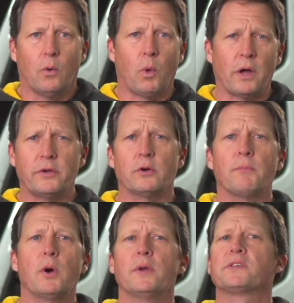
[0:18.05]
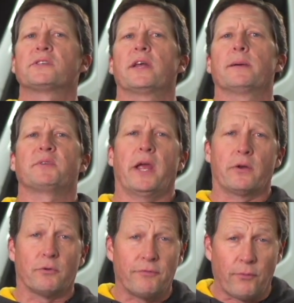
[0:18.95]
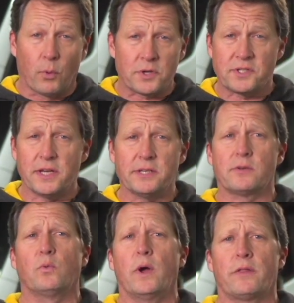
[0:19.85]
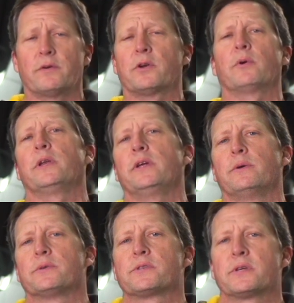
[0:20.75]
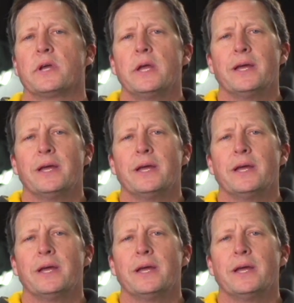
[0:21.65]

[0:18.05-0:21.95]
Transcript: While your mode is set up to handle 4-season weather during use,